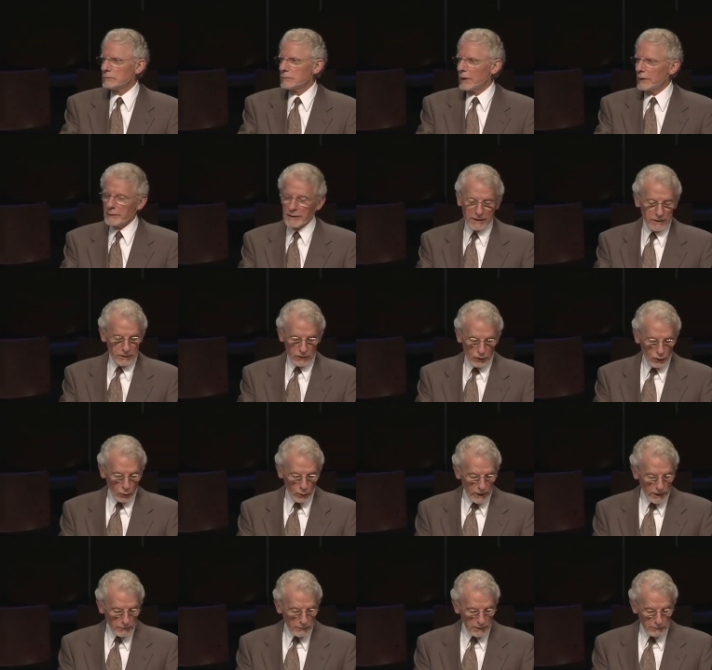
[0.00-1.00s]
I mean, you don't
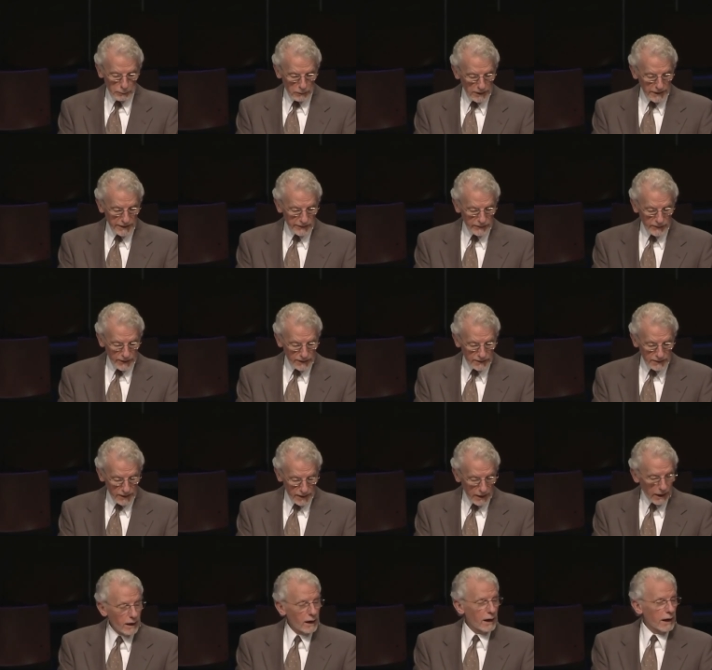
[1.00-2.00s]
want to be pleasing to
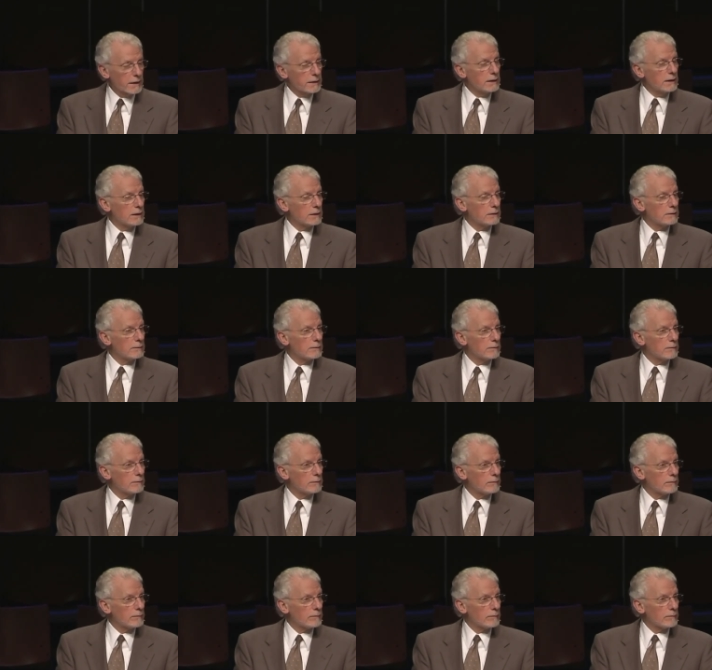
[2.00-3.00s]
God.
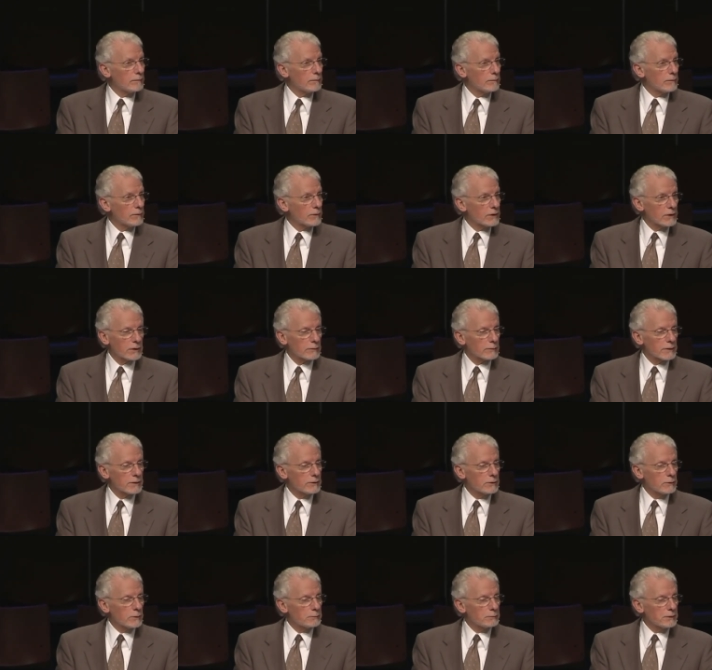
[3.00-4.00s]
You don't want to
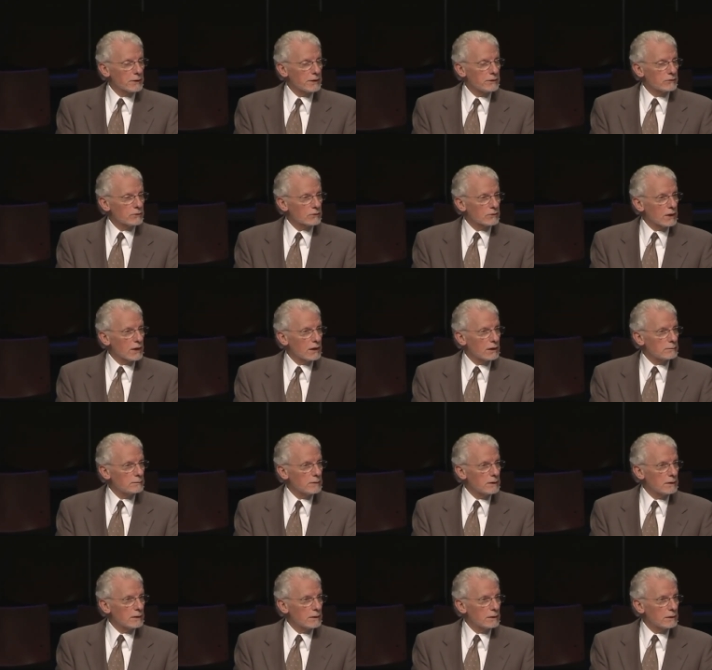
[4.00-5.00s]
do what pleases Him.